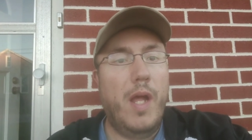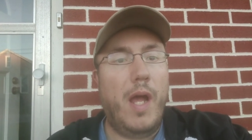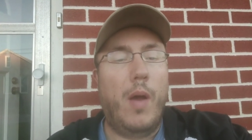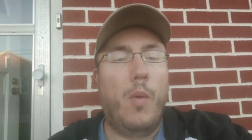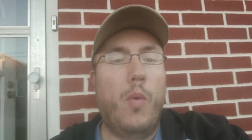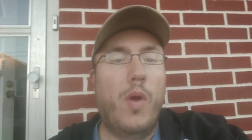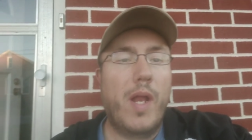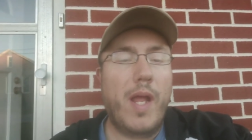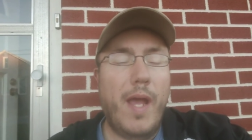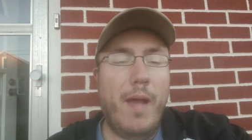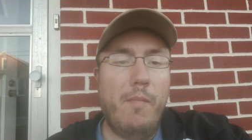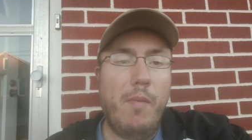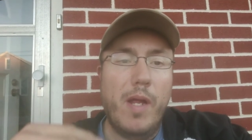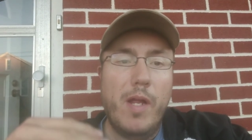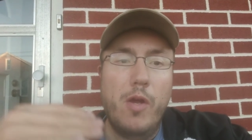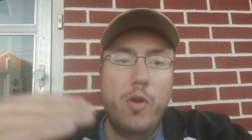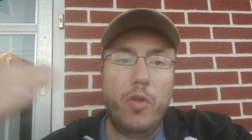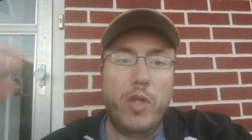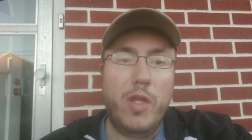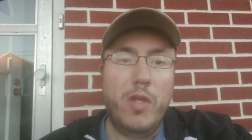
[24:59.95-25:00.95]
I want to have
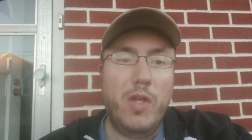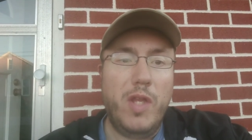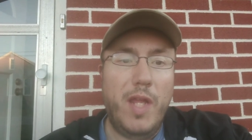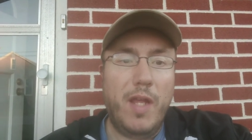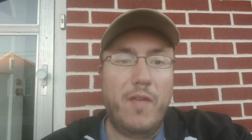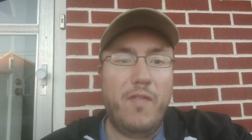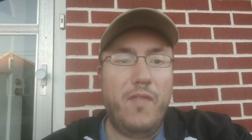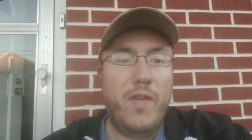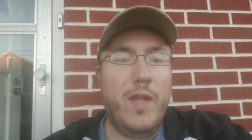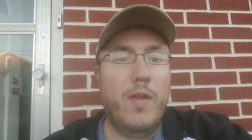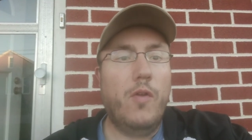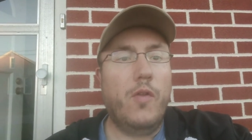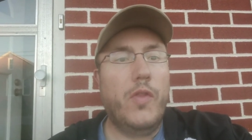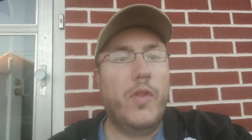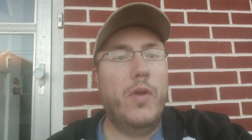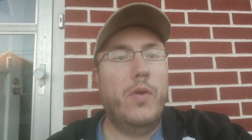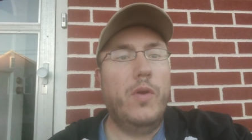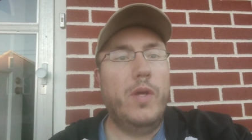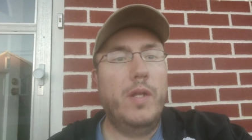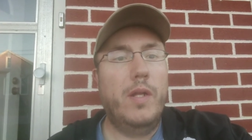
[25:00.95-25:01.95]
my own unique feel
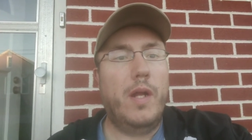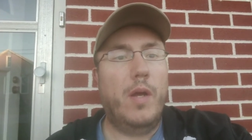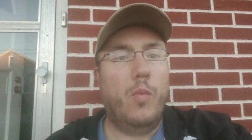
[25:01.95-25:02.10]
to it.